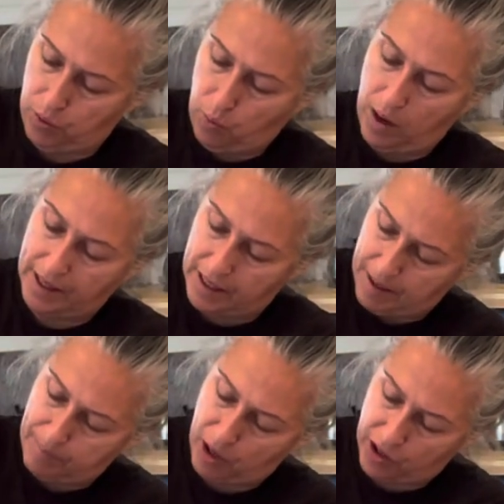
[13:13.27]
one
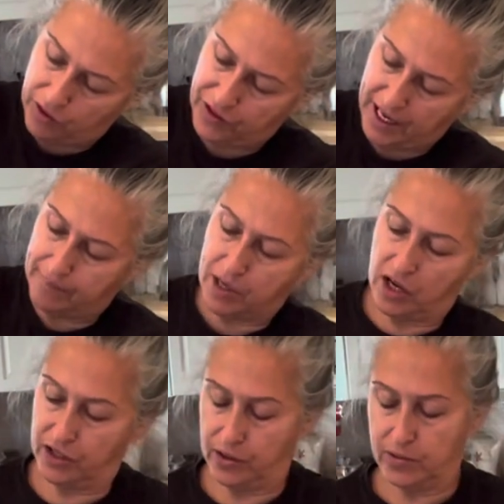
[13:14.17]
bottle that I'm
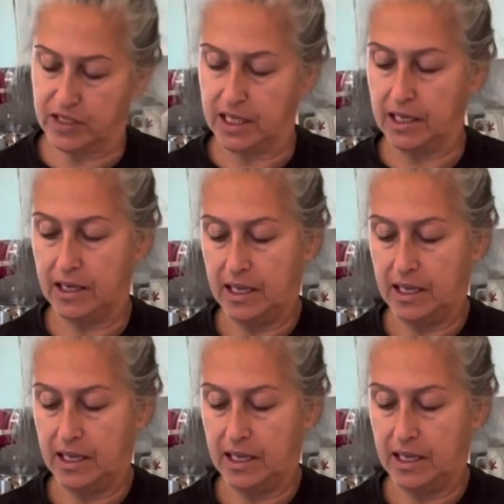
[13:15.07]
not using